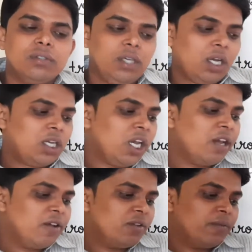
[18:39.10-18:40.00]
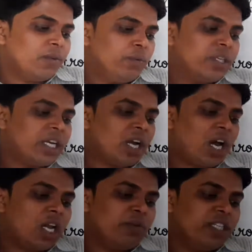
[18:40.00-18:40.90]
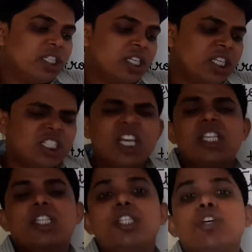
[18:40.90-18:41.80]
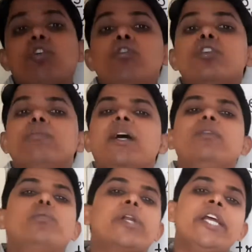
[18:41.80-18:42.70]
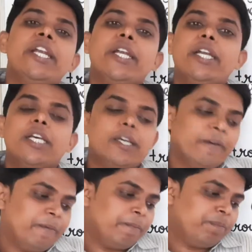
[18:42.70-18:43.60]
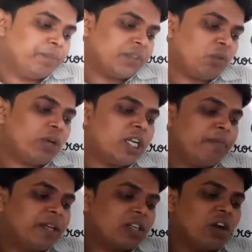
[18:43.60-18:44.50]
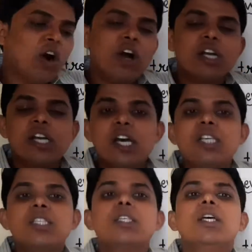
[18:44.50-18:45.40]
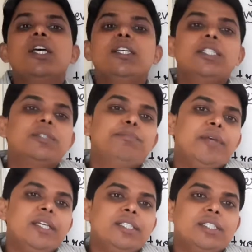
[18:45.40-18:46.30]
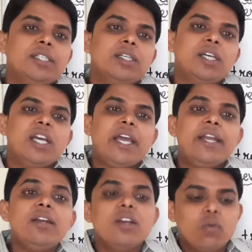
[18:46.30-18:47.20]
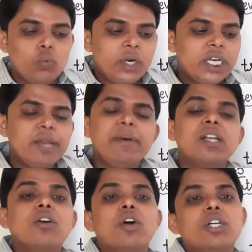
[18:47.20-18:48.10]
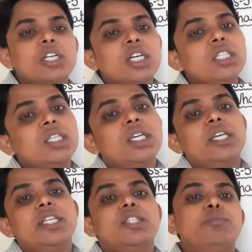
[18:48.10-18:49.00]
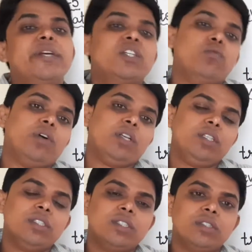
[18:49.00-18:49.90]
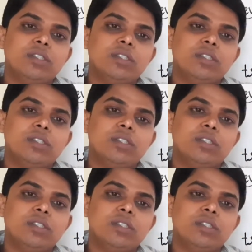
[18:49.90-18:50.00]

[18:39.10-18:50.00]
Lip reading: Okay? We can always rest assured, my friend. Whatever God does is best. And whatever God does is best for us.